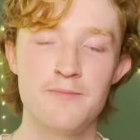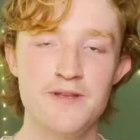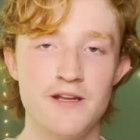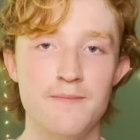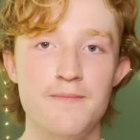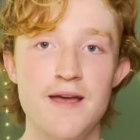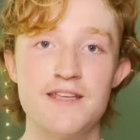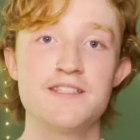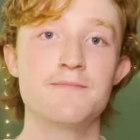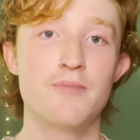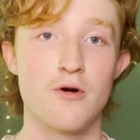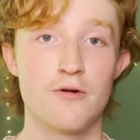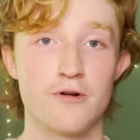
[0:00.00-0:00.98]
to be an
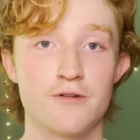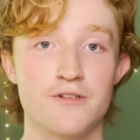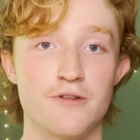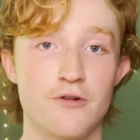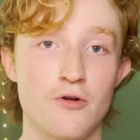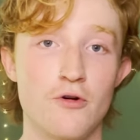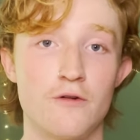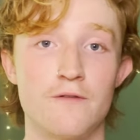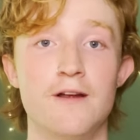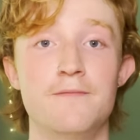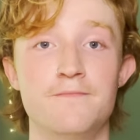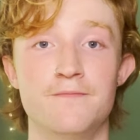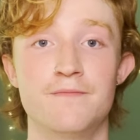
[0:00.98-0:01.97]
amazing partner to their
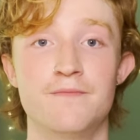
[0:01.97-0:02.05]
girlfriend.